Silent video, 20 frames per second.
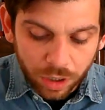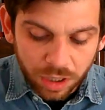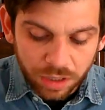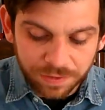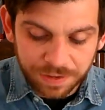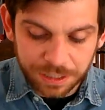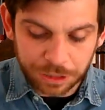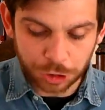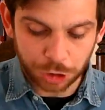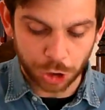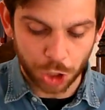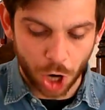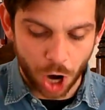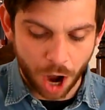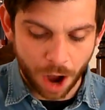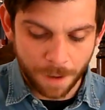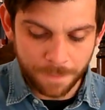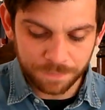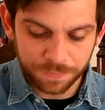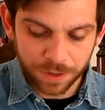of his jaw,
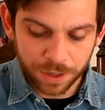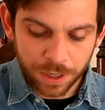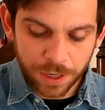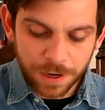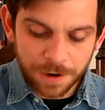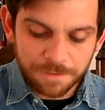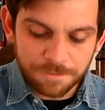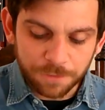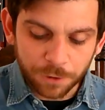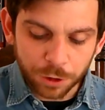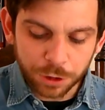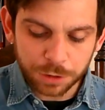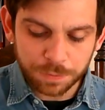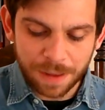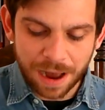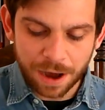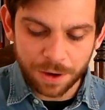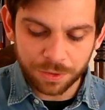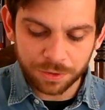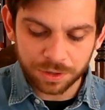first
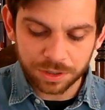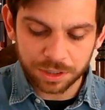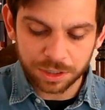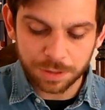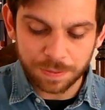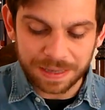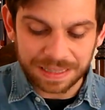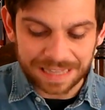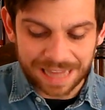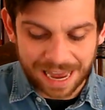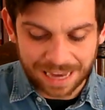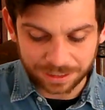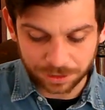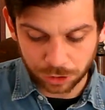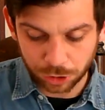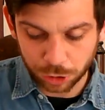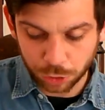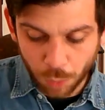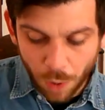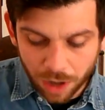mouthed to be last
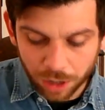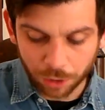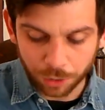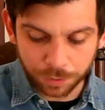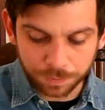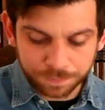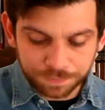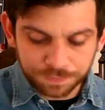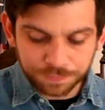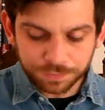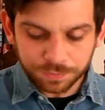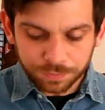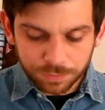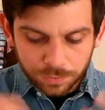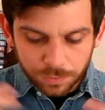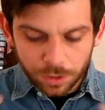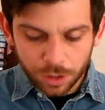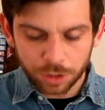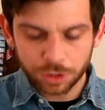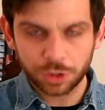swallowed.
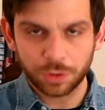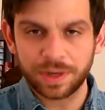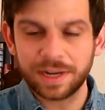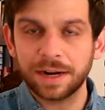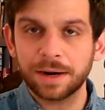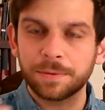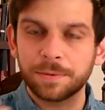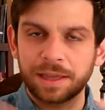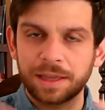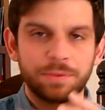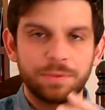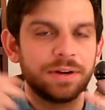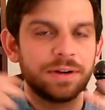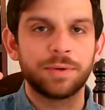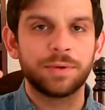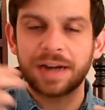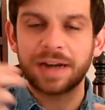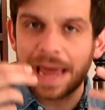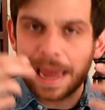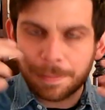So here, like
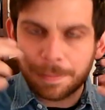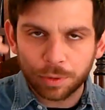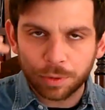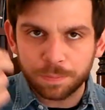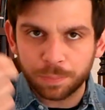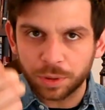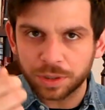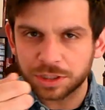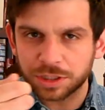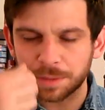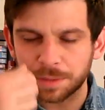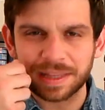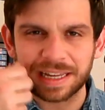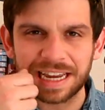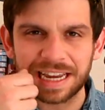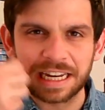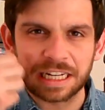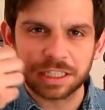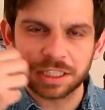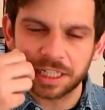where an ape would put something
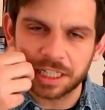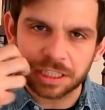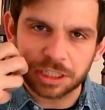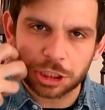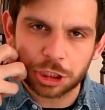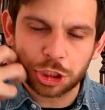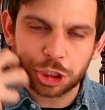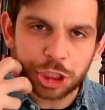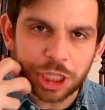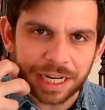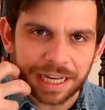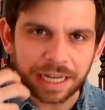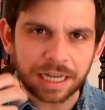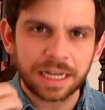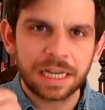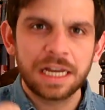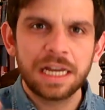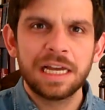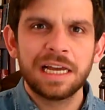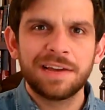in its cheek.
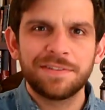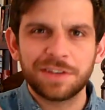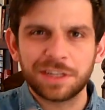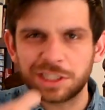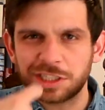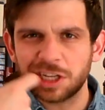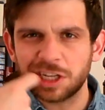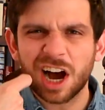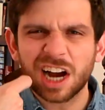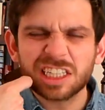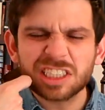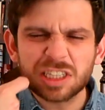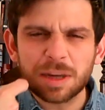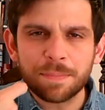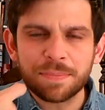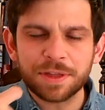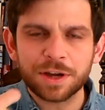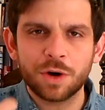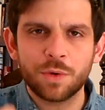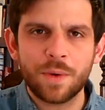If you tuck
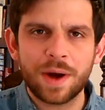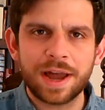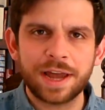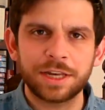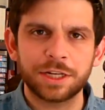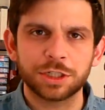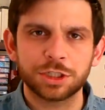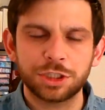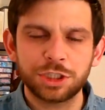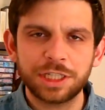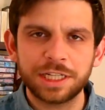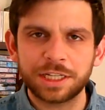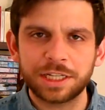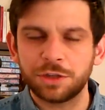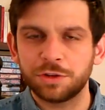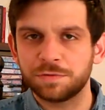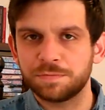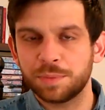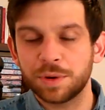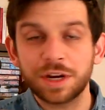something away in your cheek,
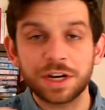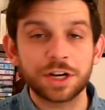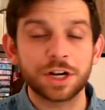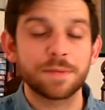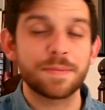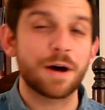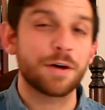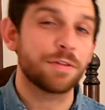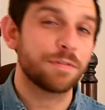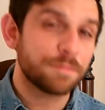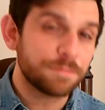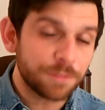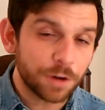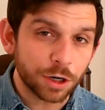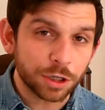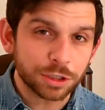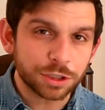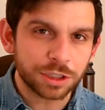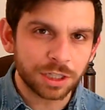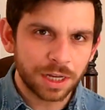you've put it in your mouth
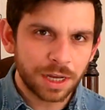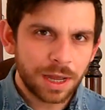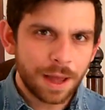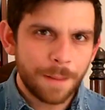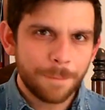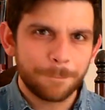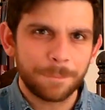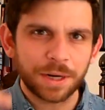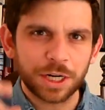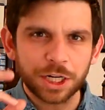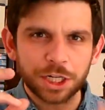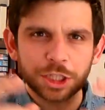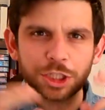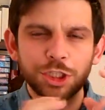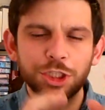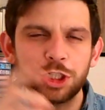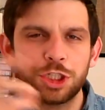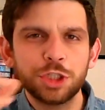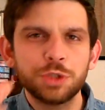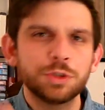first, but you're going to
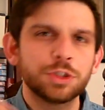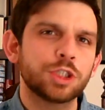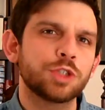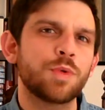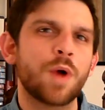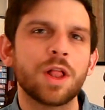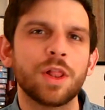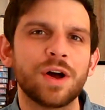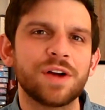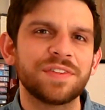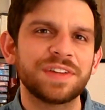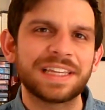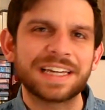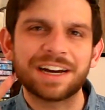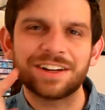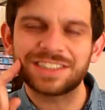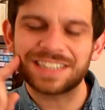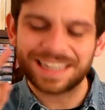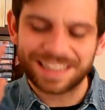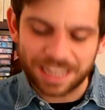chew and swallow everything
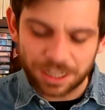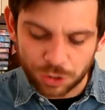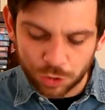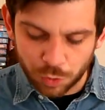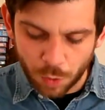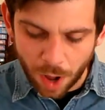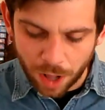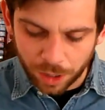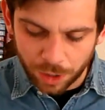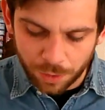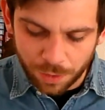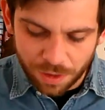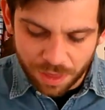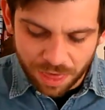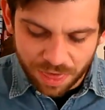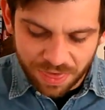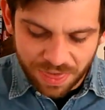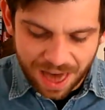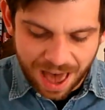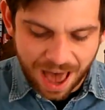else and then swallow
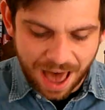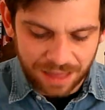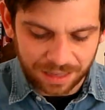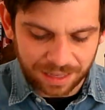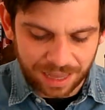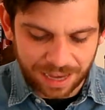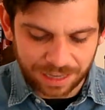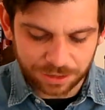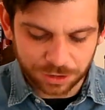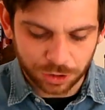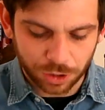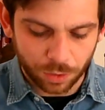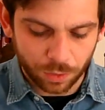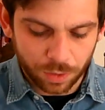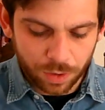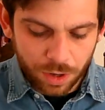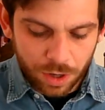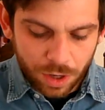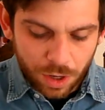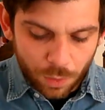that last. So
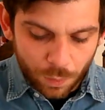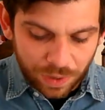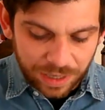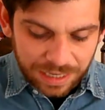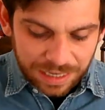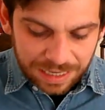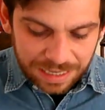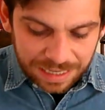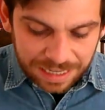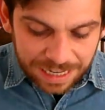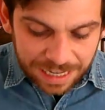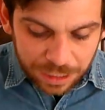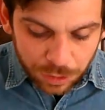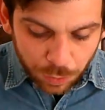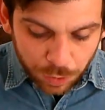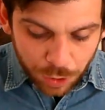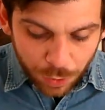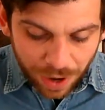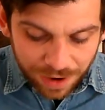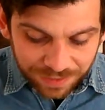when he needs
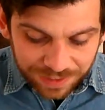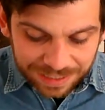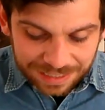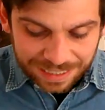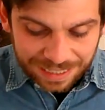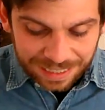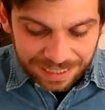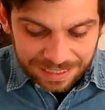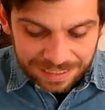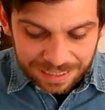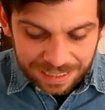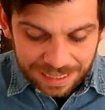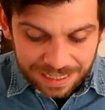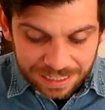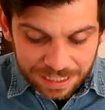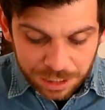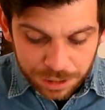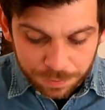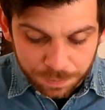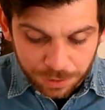what you have gleaned, it
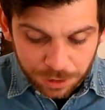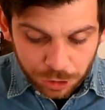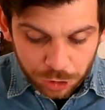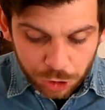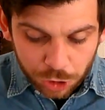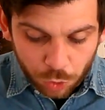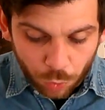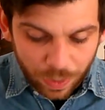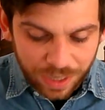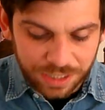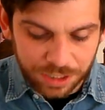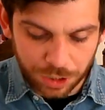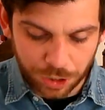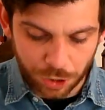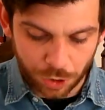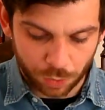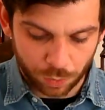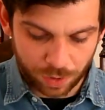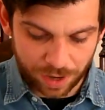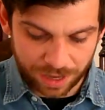is but squeezing
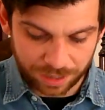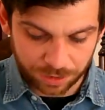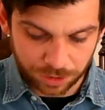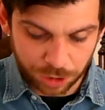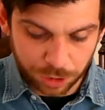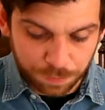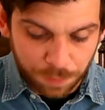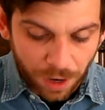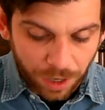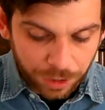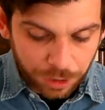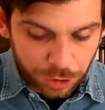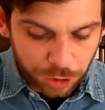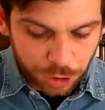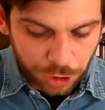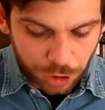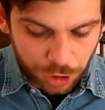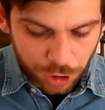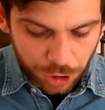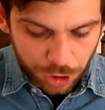you, and
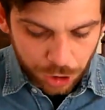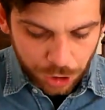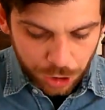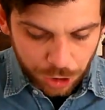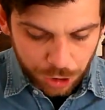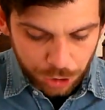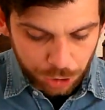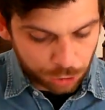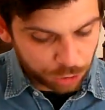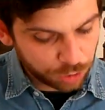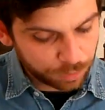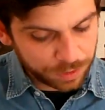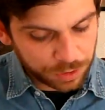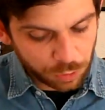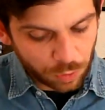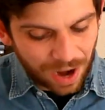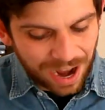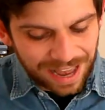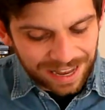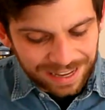sponge, you shall be
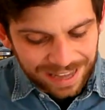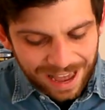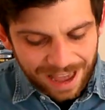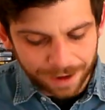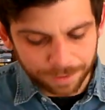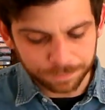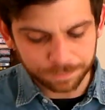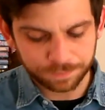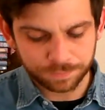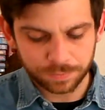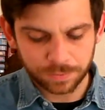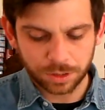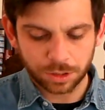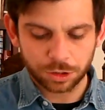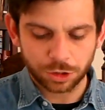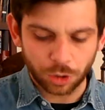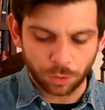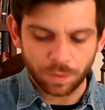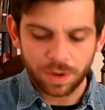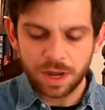dry again.
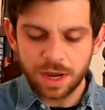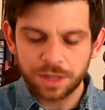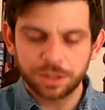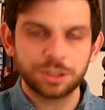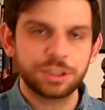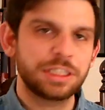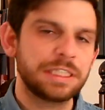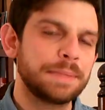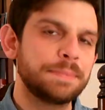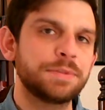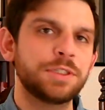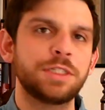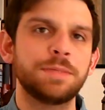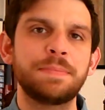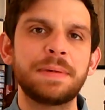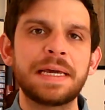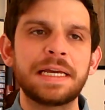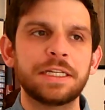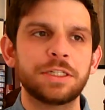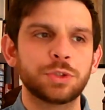So there seems to
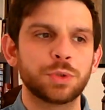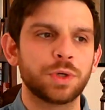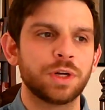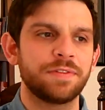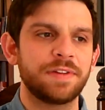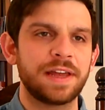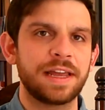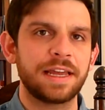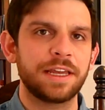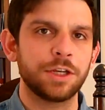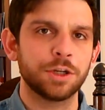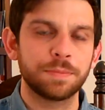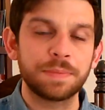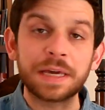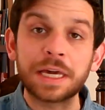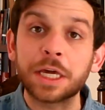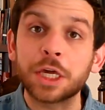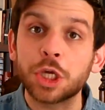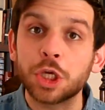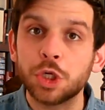be sort of you're
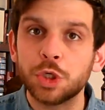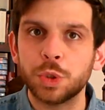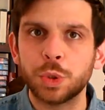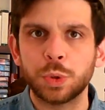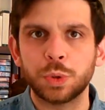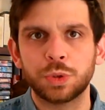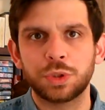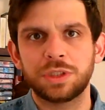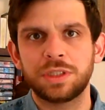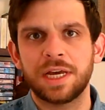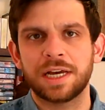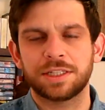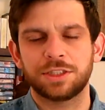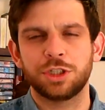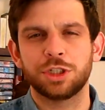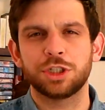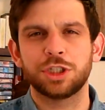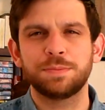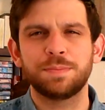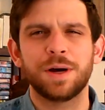being used. Yes,
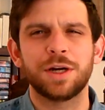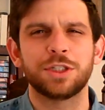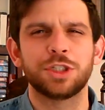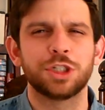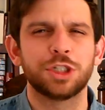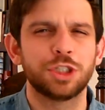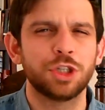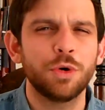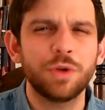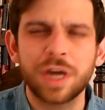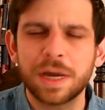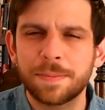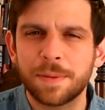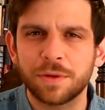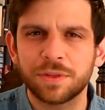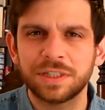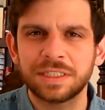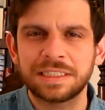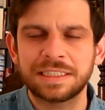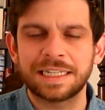you're a sponge, you're soaking up all
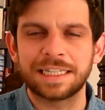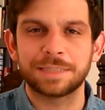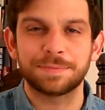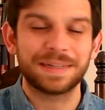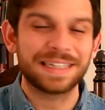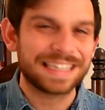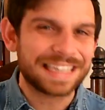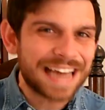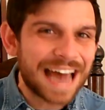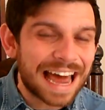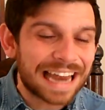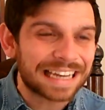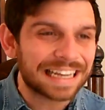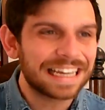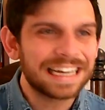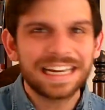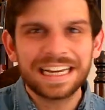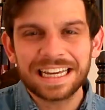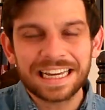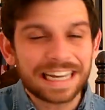these things, but in the end,
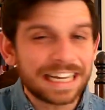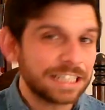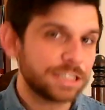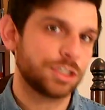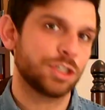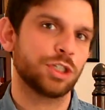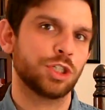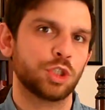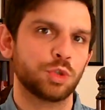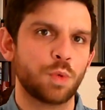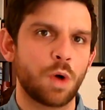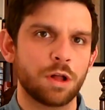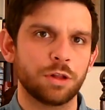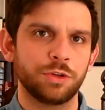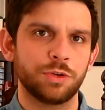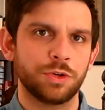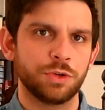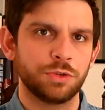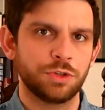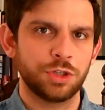he's going to swallow
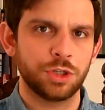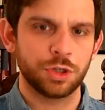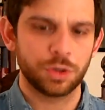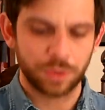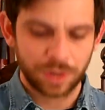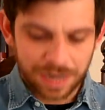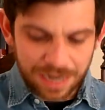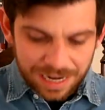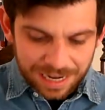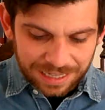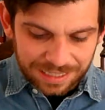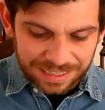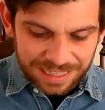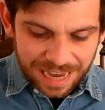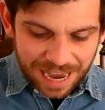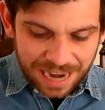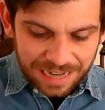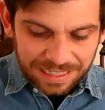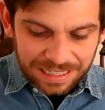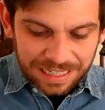you too. In the end,